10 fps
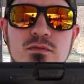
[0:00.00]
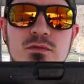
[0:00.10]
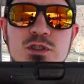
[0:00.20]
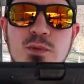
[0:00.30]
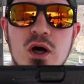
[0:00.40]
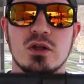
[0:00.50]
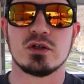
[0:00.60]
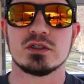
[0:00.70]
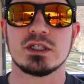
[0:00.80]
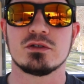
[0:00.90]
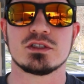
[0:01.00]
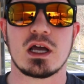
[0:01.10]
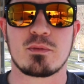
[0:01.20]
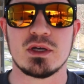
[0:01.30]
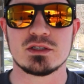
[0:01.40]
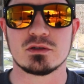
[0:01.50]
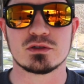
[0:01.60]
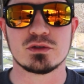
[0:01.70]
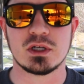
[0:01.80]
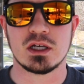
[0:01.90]
smaller single stack
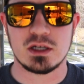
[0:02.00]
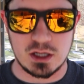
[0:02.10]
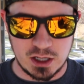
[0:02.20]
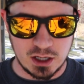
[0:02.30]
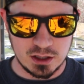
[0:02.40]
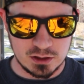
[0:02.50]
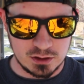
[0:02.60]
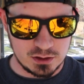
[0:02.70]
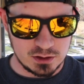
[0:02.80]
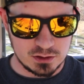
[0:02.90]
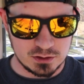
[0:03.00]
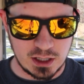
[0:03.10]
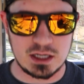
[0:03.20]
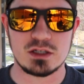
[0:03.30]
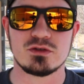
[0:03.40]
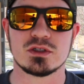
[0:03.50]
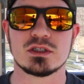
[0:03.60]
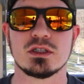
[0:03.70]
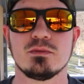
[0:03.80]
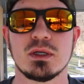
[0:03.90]
pistols, and that
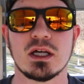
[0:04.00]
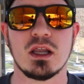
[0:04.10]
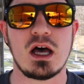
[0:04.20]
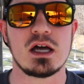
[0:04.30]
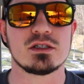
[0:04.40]
interested me a lot.